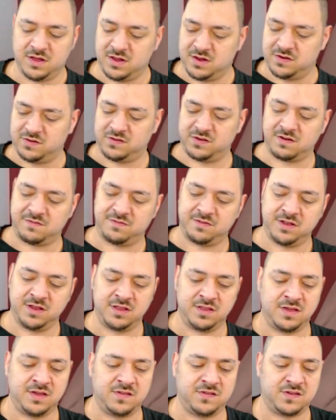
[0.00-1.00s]

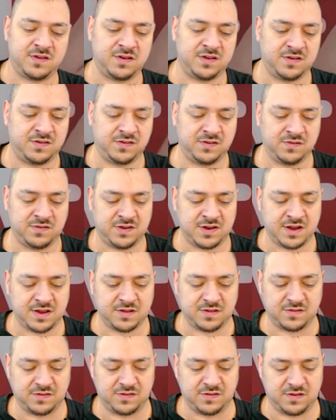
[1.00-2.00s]
shuffling these into 2
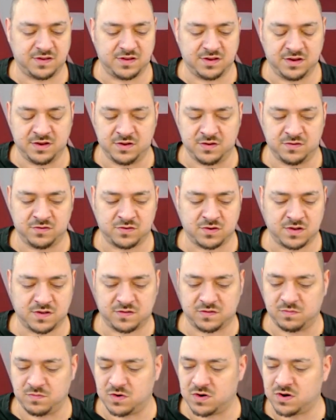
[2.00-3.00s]
decks. You draw
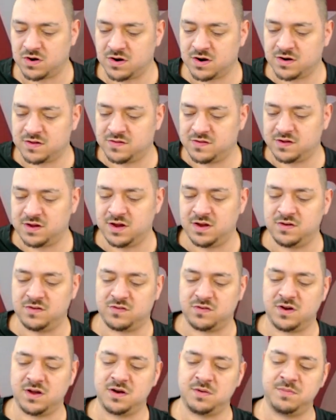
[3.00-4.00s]
some cards and
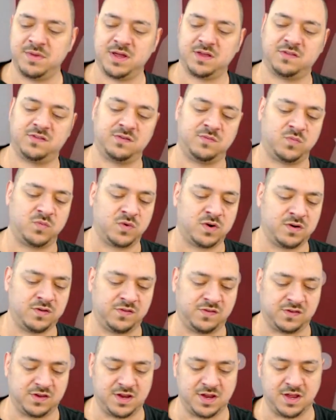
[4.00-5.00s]
try to make some
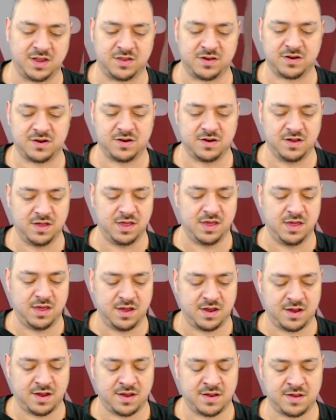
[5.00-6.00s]
words together.
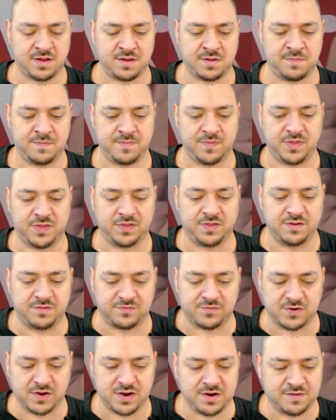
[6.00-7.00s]
The
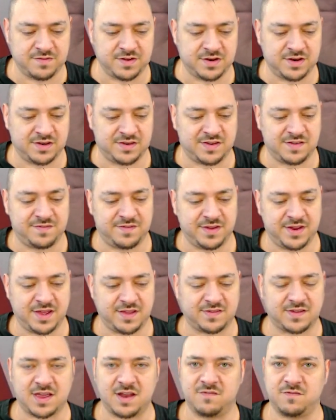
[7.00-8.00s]
front of it definitely
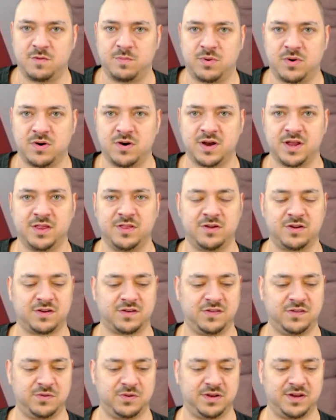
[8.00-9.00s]
has kind of a party look
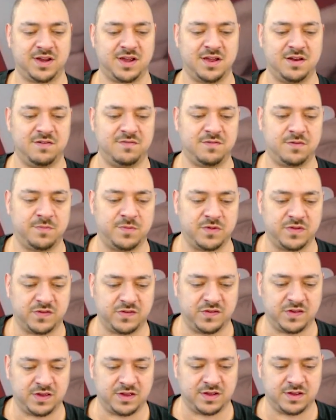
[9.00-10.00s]
to it, kind of
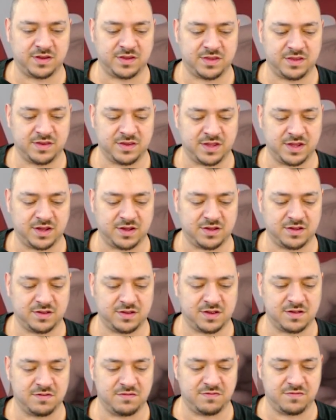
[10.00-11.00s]
almost like
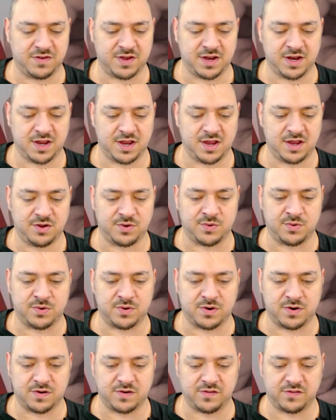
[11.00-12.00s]
confetti
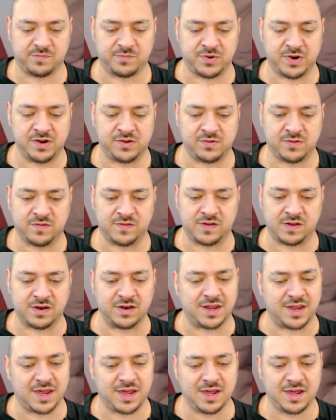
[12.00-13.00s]
or sprinkles
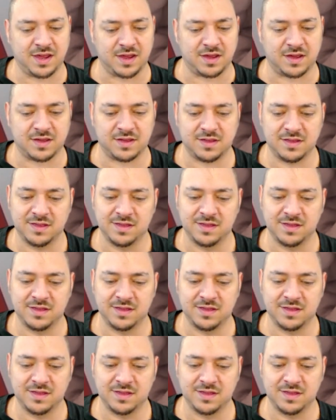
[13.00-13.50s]
on cake.